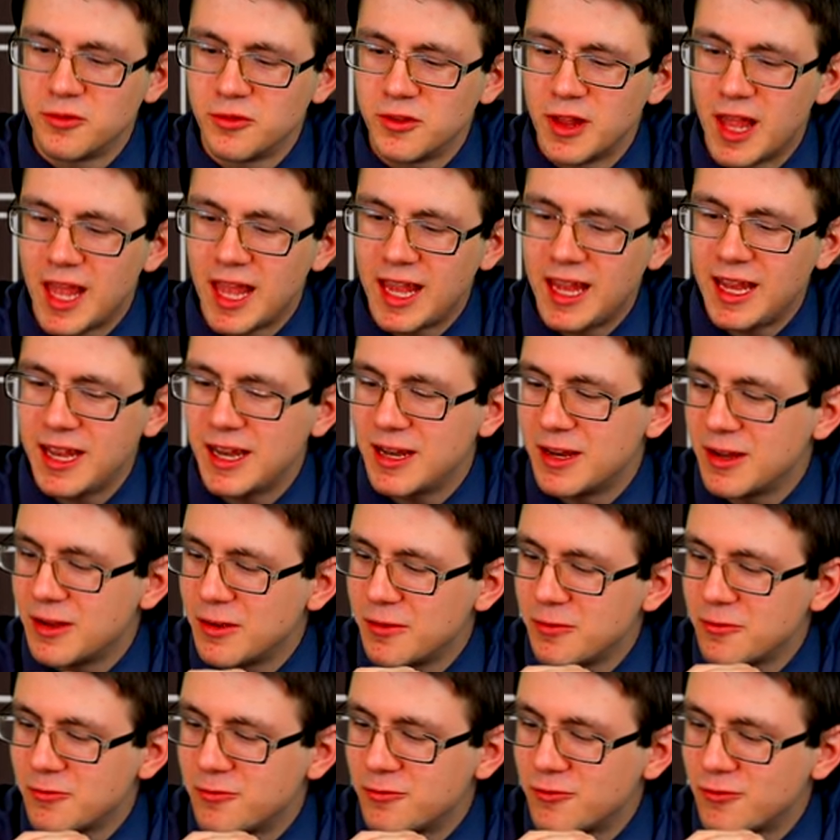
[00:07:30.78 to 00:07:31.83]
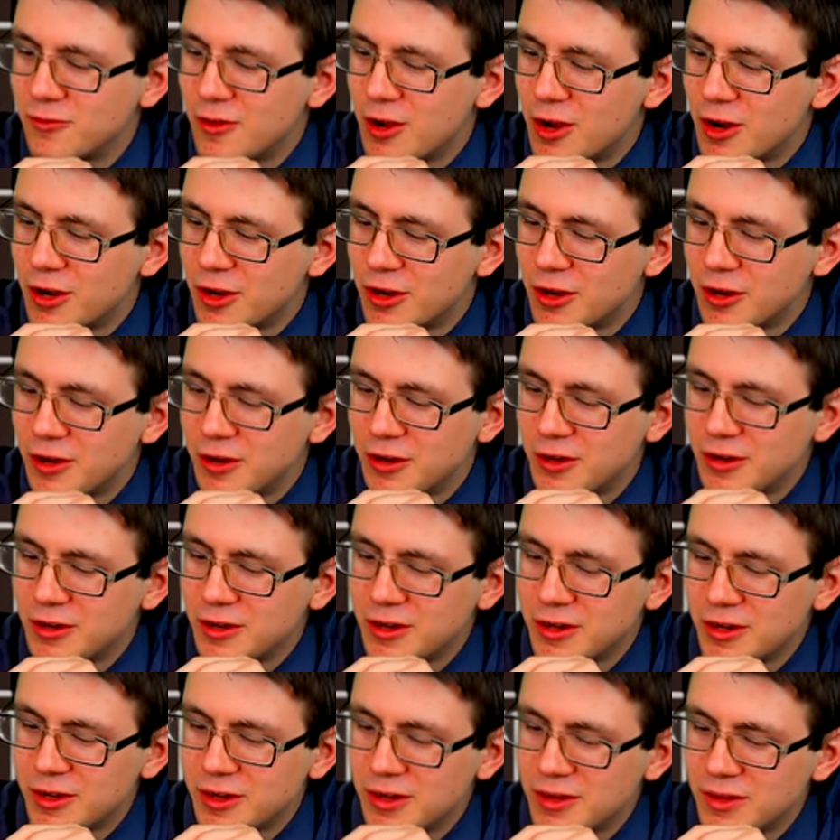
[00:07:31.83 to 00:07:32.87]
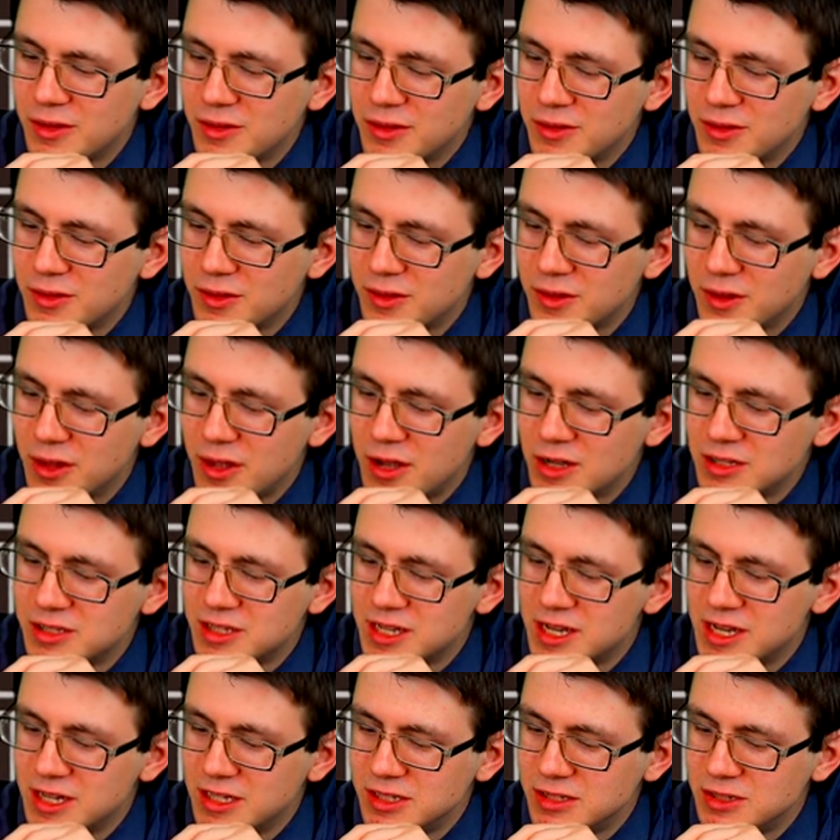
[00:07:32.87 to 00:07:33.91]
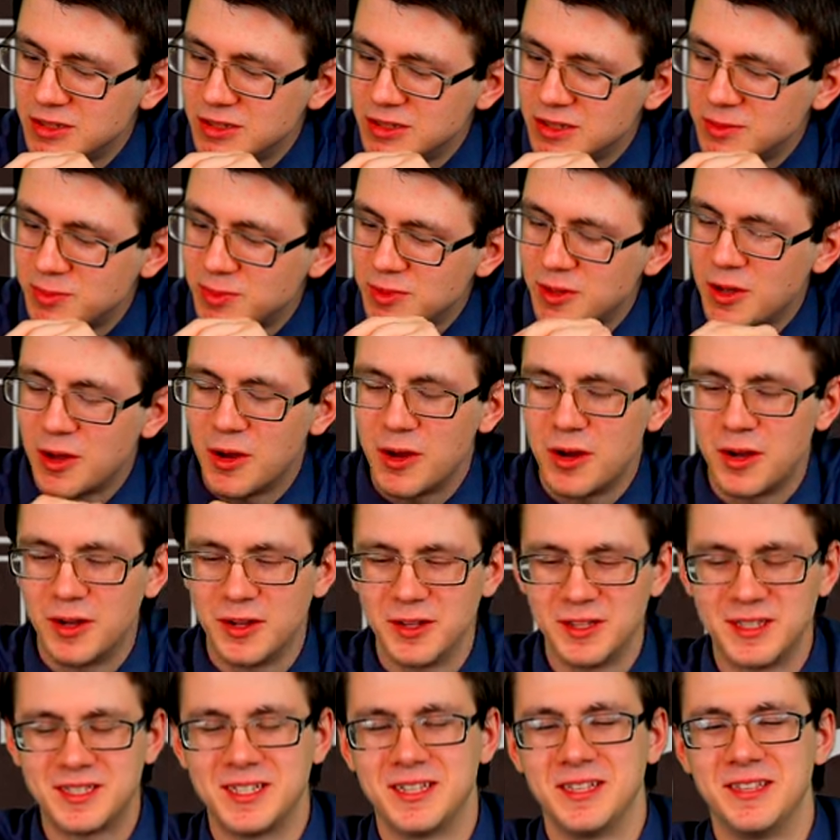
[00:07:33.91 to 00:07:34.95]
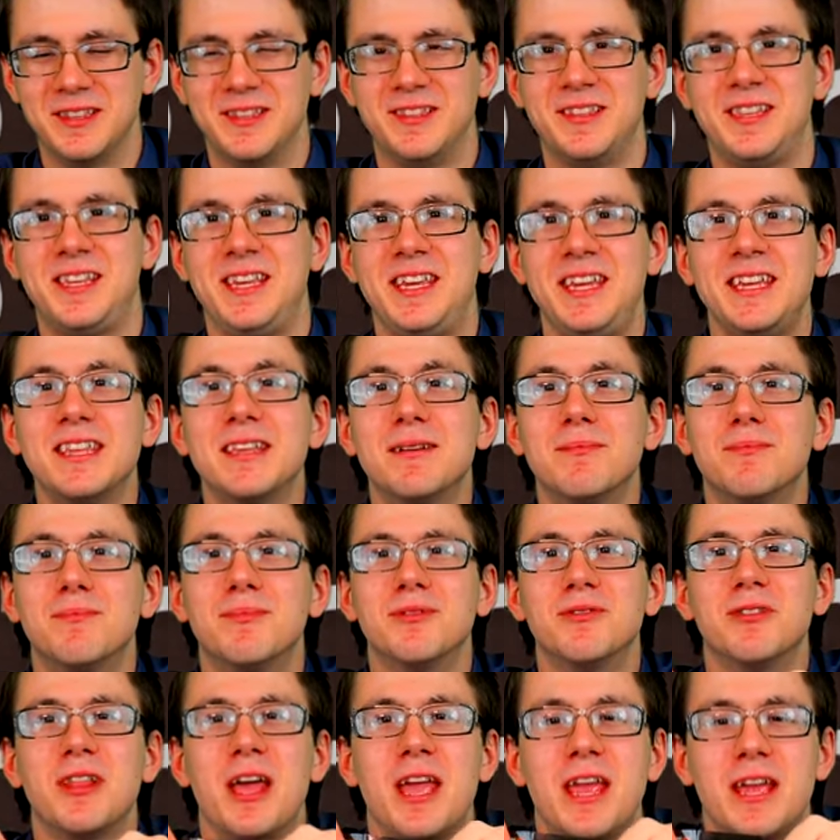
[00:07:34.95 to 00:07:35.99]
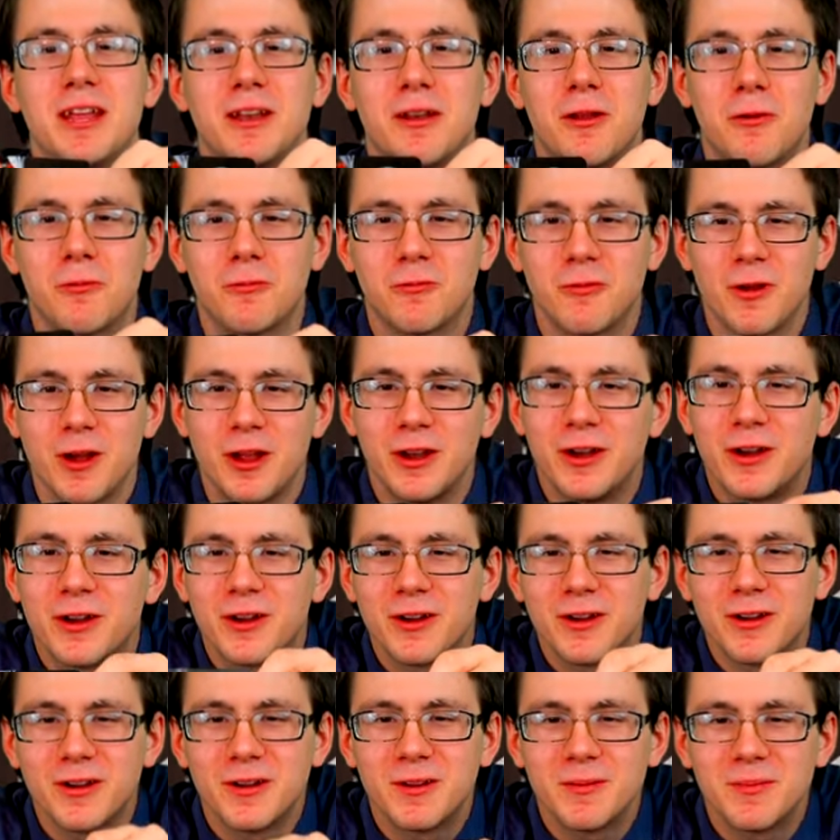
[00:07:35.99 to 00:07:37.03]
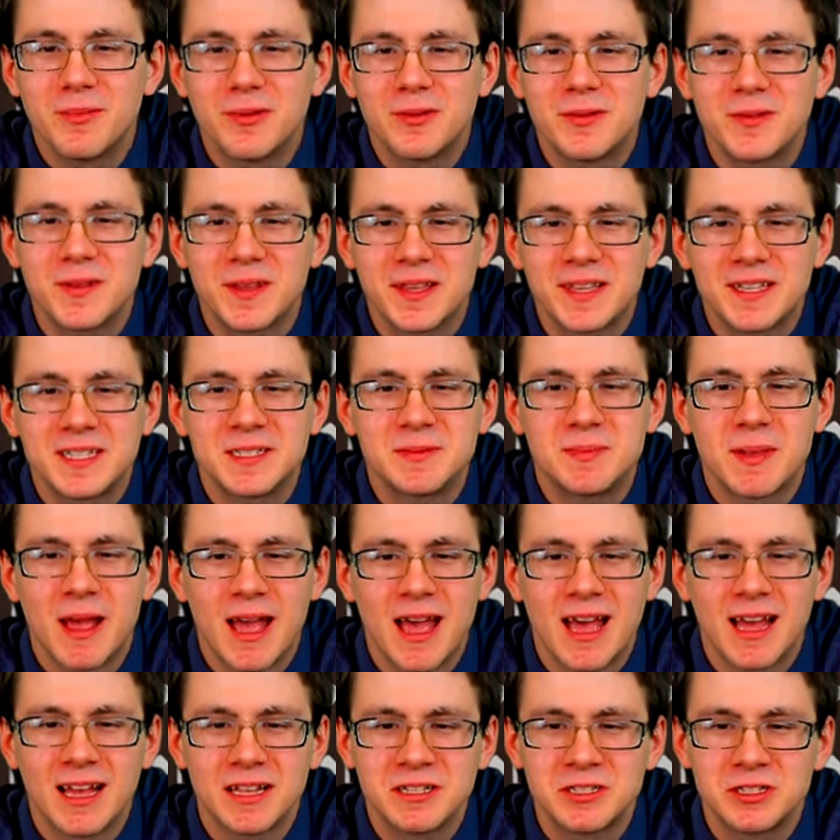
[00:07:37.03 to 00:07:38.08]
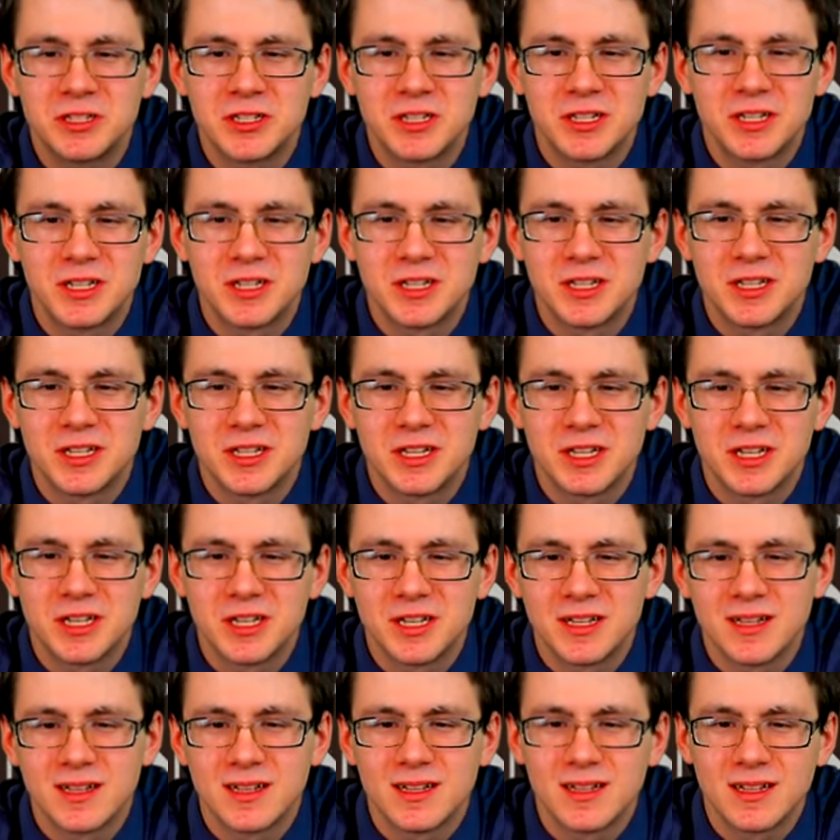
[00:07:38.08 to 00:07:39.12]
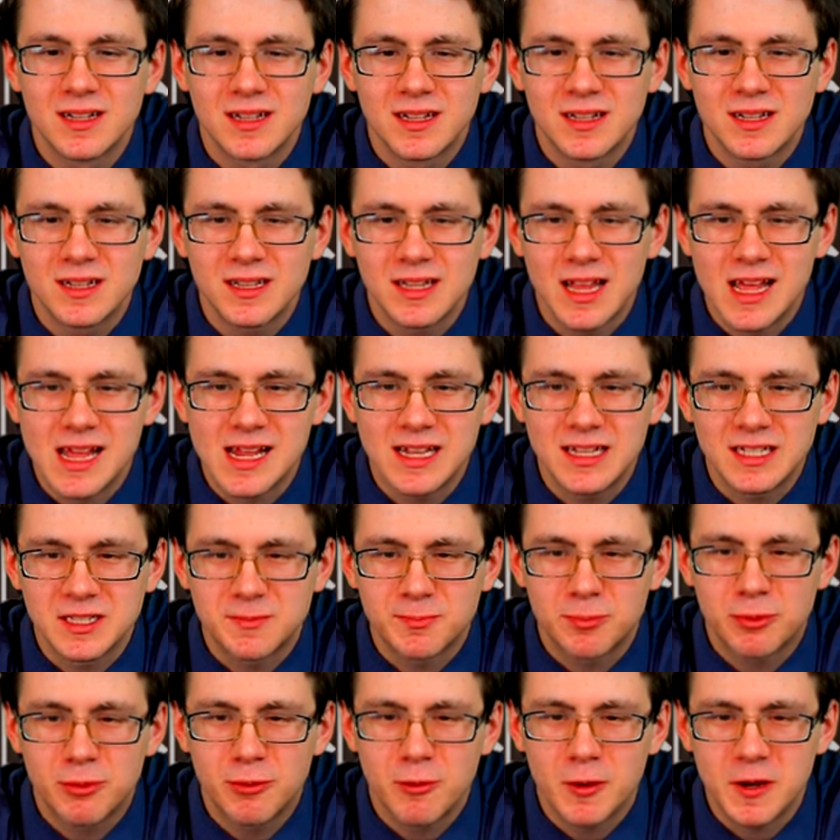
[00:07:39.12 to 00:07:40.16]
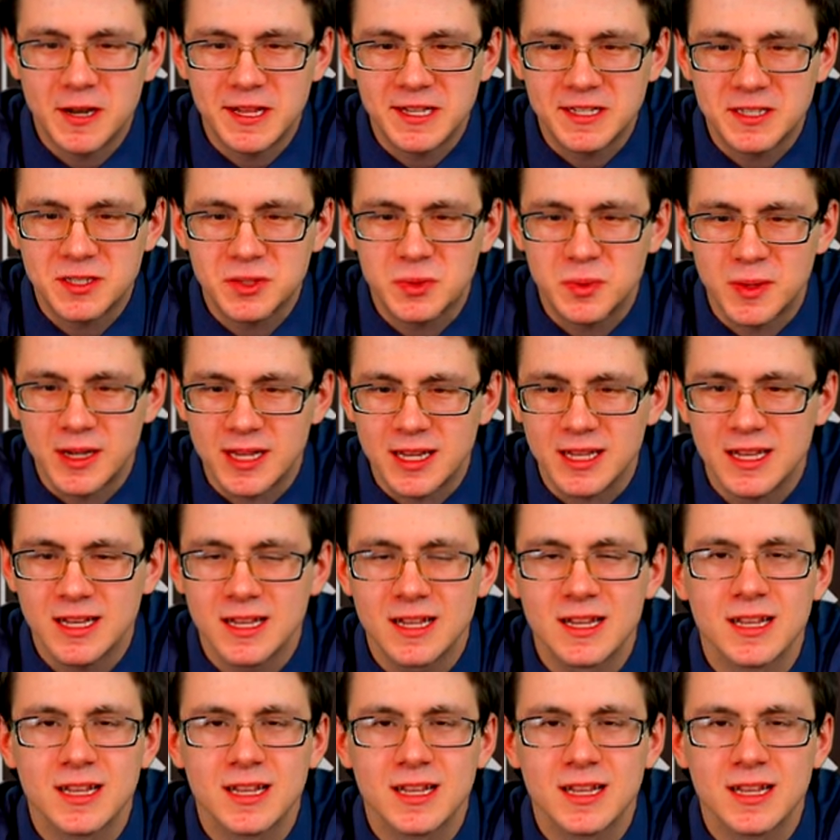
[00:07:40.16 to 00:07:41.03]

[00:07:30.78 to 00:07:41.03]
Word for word: Blade Runner. Los Angeles. Oh, it's a leaked Blade Runner police badge. That is pretty sweet.